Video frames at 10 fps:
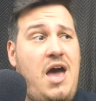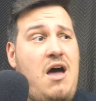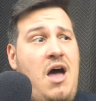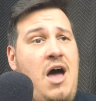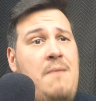
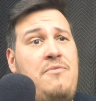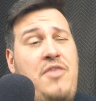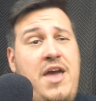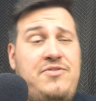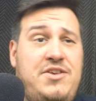
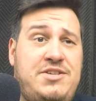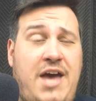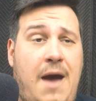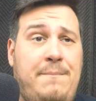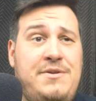this
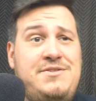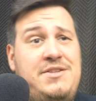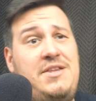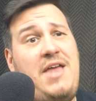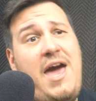happens,
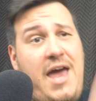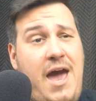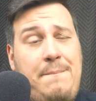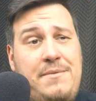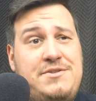and then that
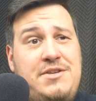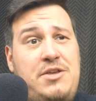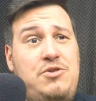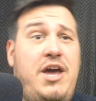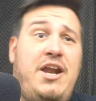happens, and
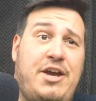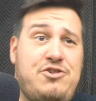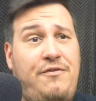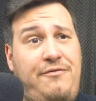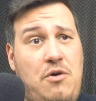then you get an
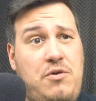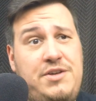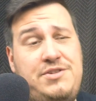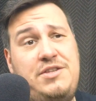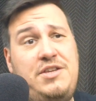extra
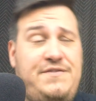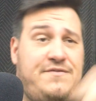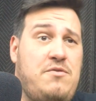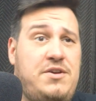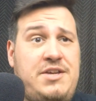focus, and this
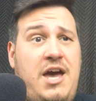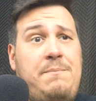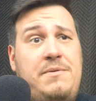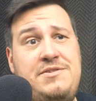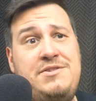focus
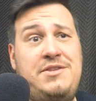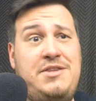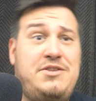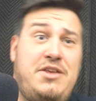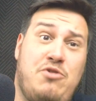happens, and
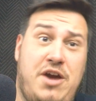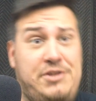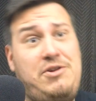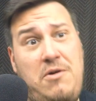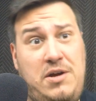then you get a
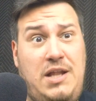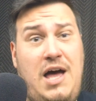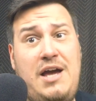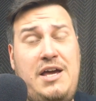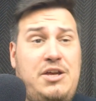target
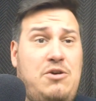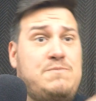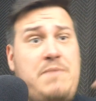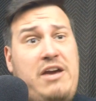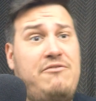lock, and it goes
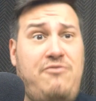back and